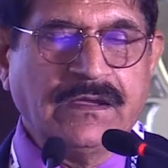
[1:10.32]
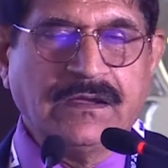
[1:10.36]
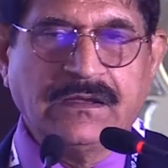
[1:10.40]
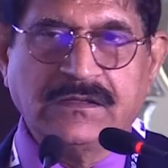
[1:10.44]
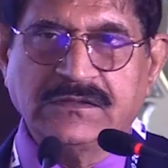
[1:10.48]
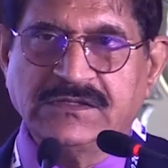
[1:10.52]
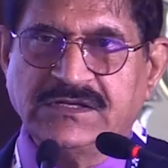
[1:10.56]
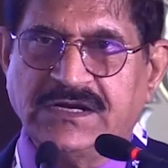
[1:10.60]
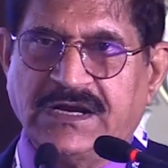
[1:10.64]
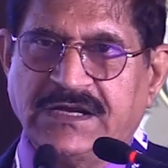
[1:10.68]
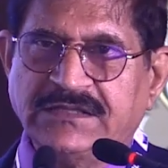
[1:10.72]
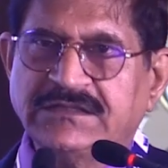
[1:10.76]

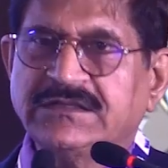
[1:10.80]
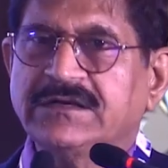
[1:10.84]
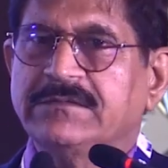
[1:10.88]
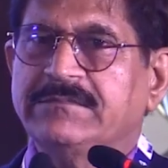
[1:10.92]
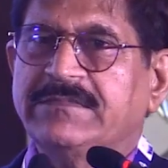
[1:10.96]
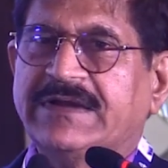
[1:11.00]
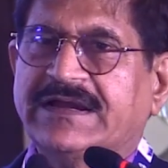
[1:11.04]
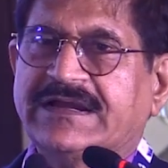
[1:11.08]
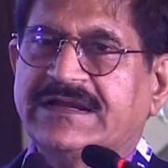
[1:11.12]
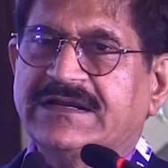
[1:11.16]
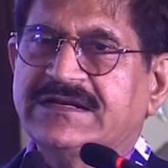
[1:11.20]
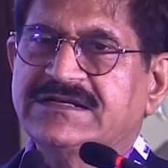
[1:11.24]
The other
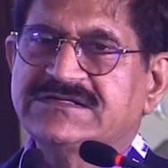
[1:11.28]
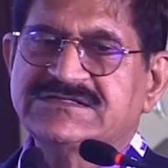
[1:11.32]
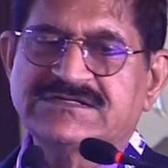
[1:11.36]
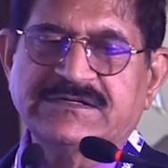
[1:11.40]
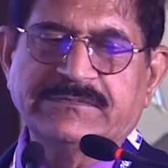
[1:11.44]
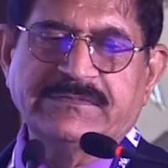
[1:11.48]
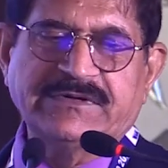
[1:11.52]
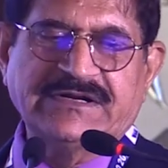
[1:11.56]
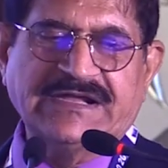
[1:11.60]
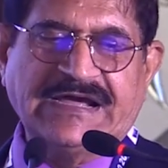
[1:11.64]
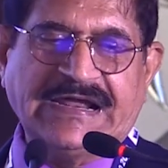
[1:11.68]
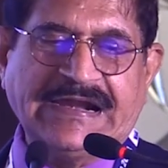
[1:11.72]

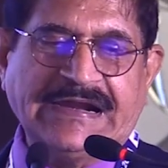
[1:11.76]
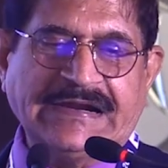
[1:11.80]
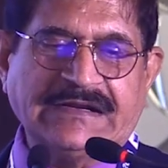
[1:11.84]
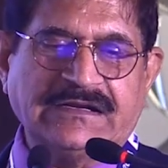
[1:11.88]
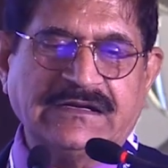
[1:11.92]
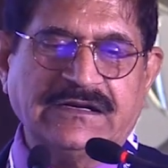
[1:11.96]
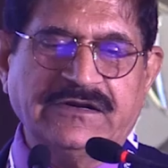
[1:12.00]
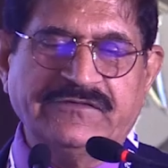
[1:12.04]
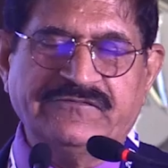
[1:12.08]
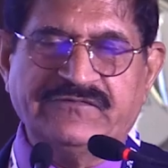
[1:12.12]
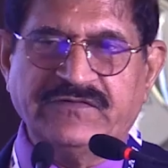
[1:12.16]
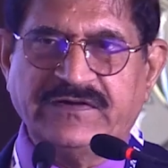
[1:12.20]
mechanism, direct
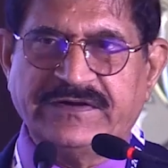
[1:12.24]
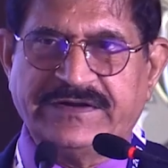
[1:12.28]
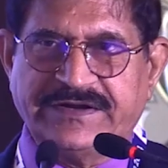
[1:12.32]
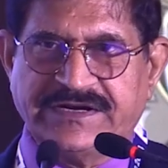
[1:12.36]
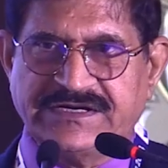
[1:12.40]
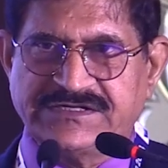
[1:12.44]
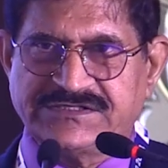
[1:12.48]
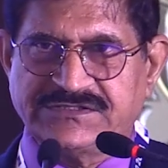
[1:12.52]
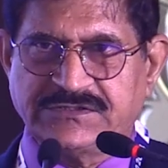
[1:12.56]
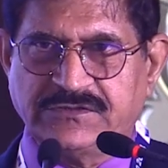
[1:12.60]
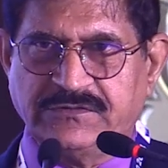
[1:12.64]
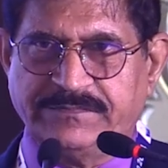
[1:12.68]

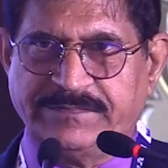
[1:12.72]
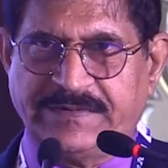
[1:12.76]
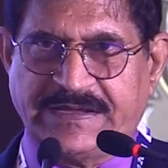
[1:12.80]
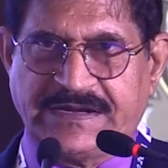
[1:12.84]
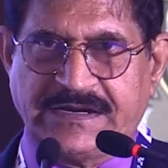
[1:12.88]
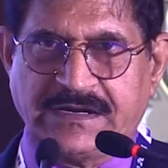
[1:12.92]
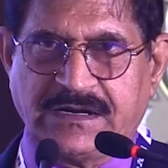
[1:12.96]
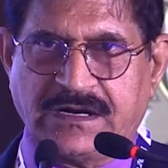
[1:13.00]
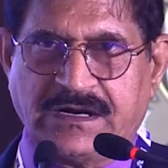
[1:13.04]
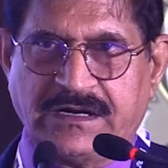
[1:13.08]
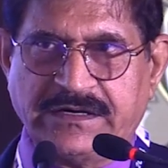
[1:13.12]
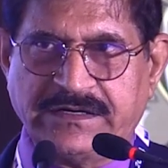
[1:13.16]
infiltration of
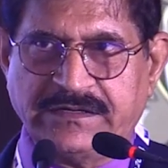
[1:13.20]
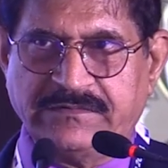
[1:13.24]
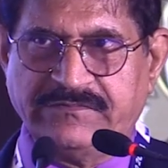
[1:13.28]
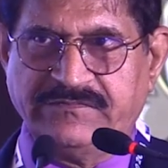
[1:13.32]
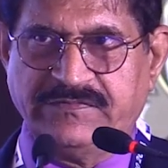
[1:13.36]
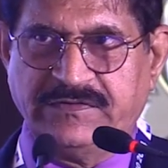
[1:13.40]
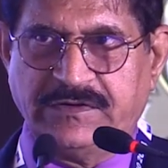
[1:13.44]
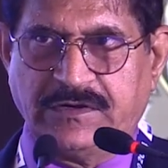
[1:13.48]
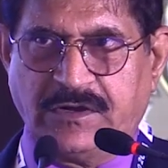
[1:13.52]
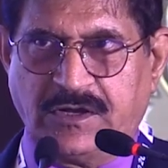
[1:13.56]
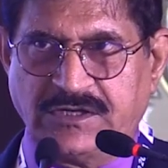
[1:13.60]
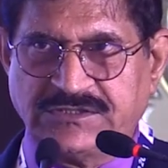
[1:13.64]
pericardium.
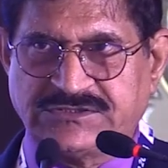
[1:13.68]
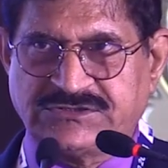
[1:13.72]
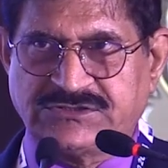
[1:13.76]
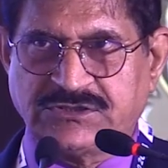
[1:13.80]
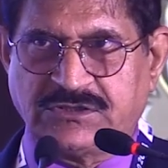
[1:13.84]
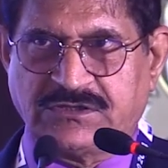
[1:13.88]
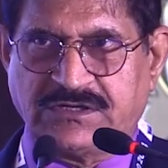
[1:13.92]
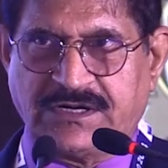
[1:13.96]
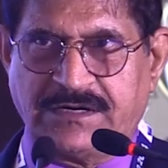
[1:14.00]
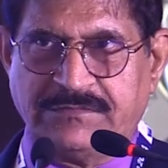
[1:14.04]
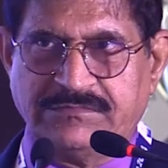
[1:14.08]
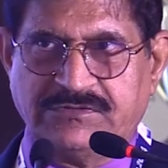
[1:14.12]
We'll also
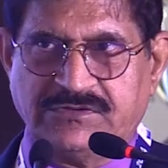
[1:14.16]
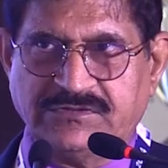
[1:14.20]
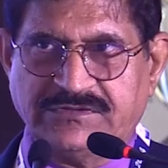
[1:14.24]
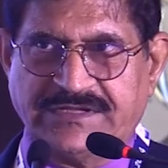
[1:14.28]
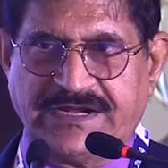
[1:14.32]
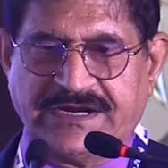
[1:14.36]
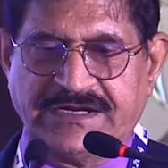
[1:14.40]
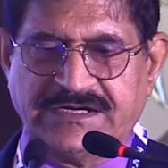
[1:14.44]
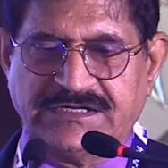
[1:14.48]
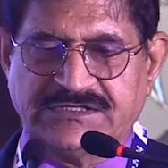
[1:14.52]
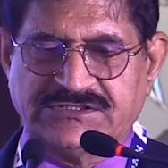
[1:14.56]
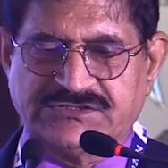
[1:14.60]
come to
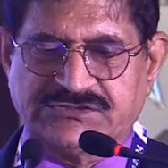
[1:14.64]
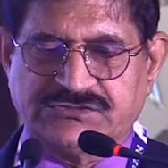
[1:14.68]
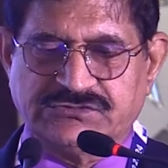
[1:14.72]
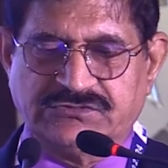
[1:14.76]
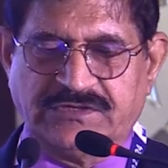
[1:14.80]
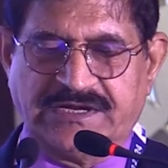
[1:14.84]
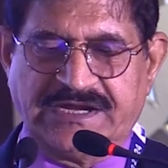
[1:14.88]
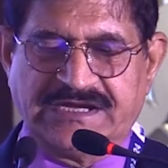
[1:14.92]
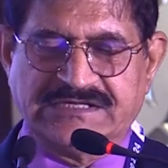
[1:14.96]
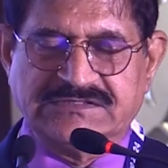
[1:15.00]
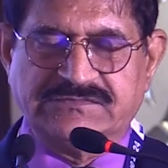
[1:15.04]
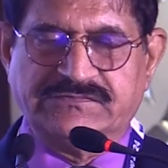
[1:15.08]
that issue
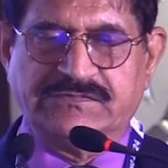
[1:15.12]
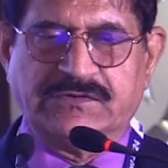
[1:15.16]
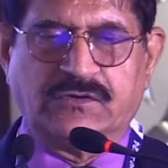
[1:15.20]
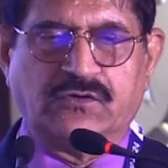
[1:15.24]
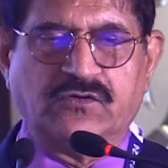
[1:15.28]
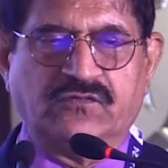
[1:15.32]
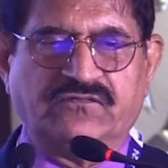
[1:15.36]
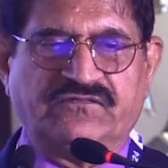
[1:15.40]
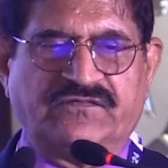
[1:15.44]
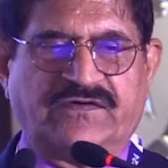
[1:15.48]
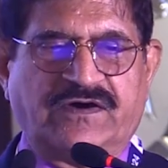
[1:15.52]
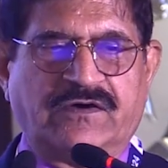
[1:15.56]
as we
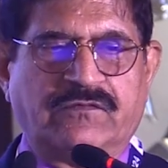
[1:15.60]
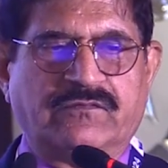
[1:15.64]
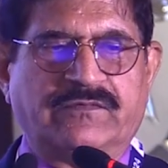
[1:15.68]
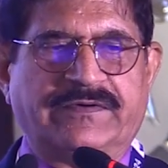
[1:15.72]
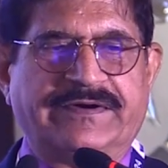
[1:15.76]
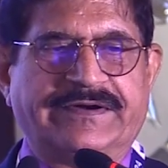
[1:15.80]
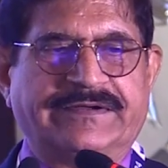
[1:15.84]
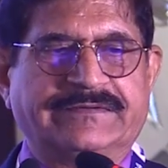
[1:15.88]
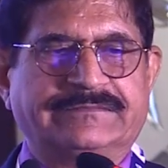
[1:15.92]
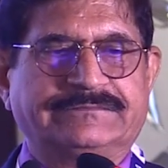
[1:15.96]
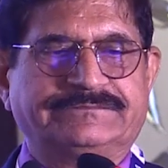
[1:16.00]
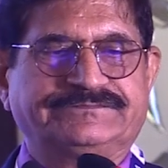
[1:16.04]
go forward.